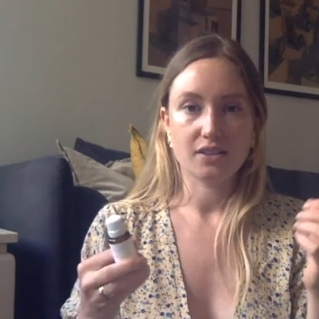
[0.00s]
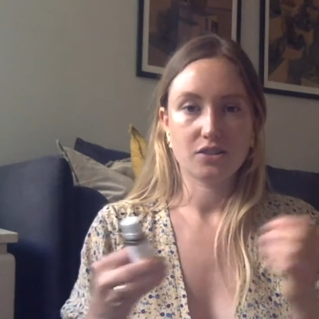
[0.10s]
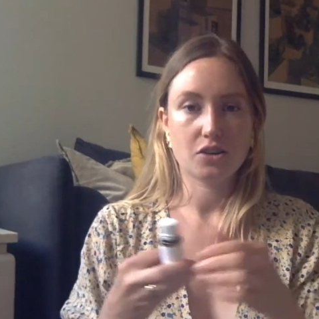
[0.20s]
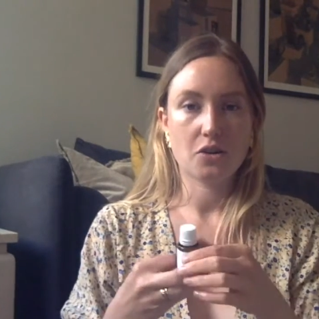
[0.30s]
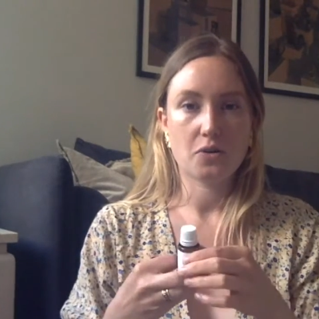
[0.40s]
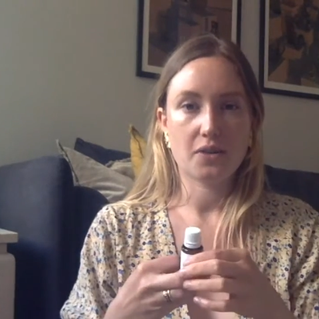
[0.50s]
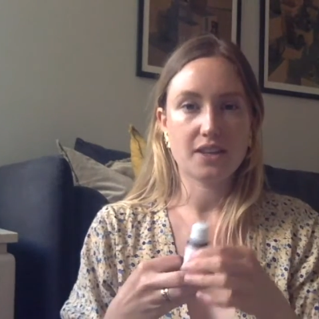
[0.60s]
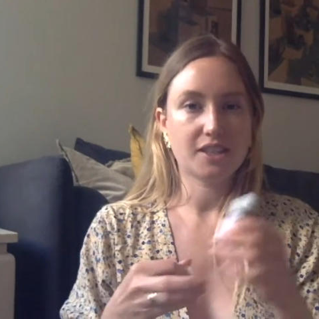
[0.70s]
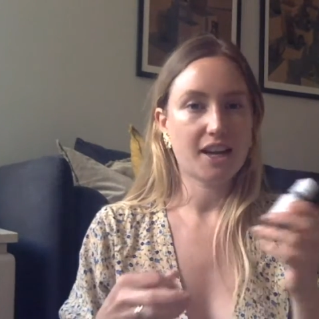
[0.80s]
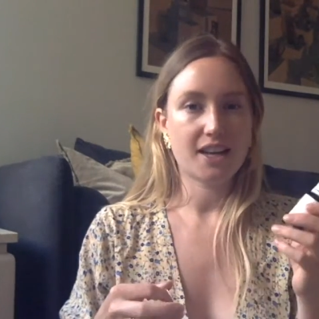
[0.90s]
So
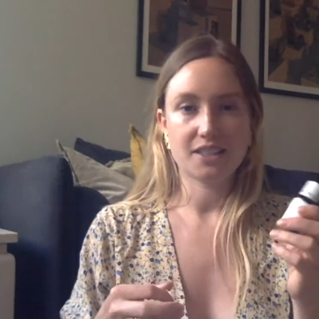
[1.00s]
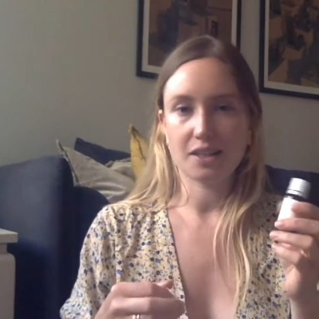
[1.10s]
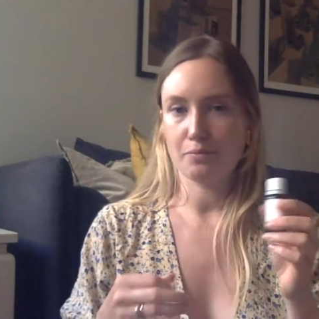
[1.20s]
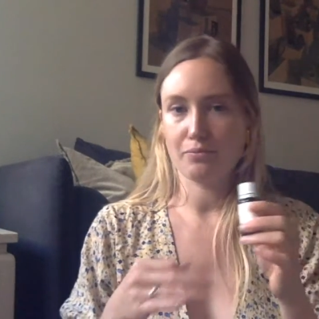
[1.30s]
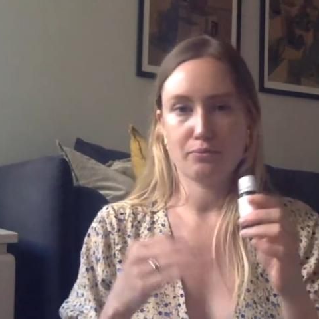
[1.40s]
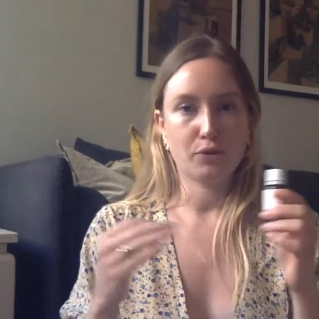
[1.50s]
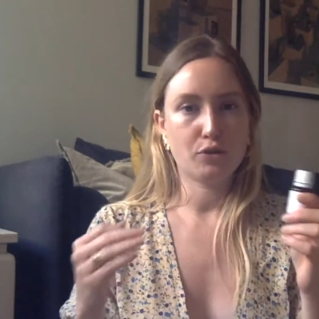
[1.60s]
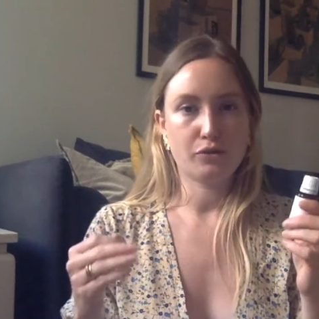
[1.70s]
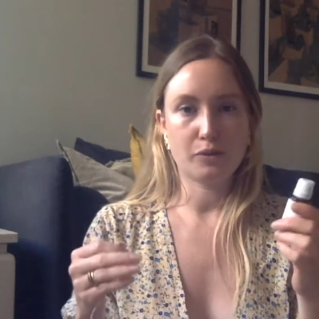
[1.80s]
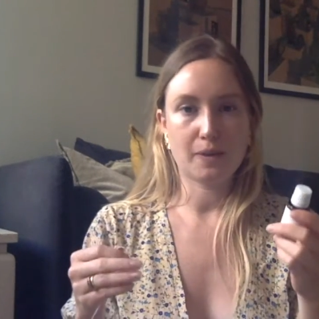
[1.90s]
this has a
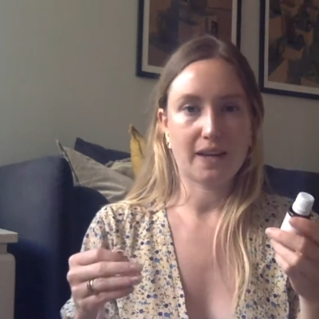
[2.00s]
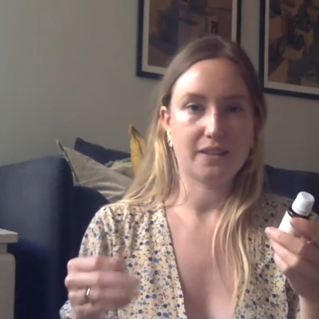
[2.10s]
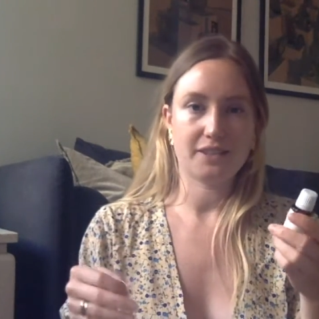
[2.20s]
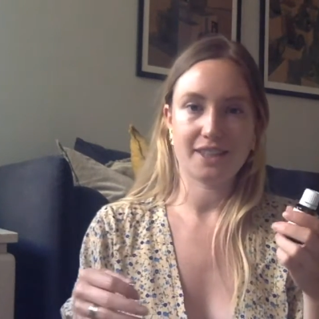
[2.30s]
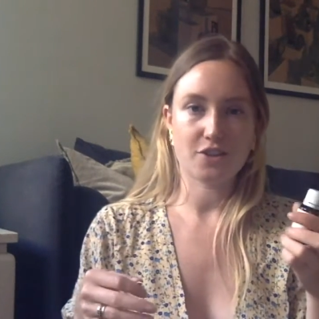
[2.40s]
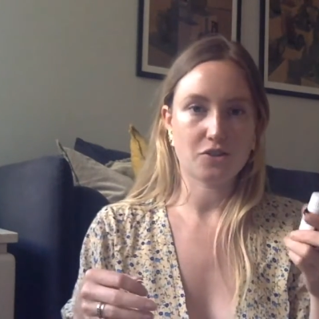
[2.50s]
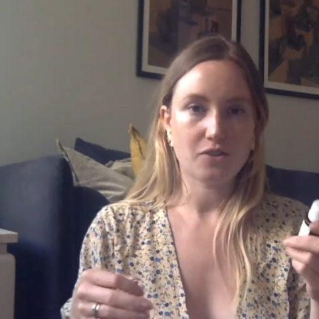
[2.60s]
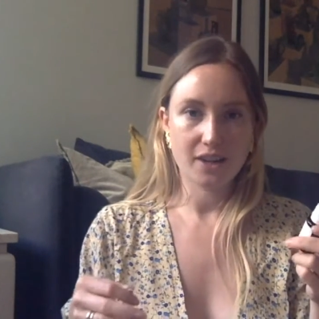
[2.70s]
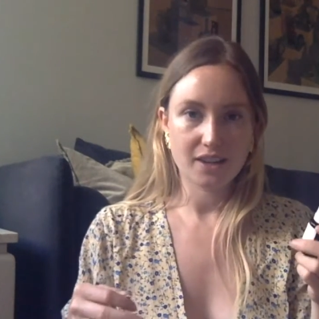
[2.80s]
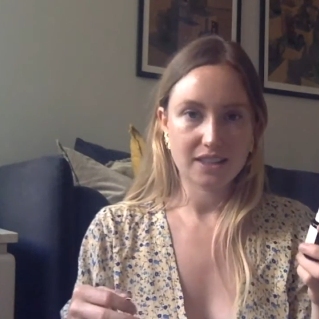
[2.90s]
beautiful blend of essential
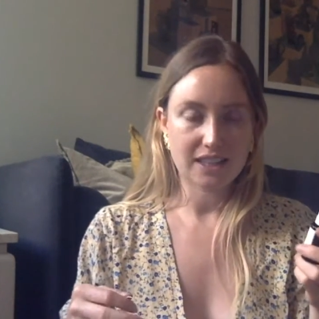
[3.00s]
oils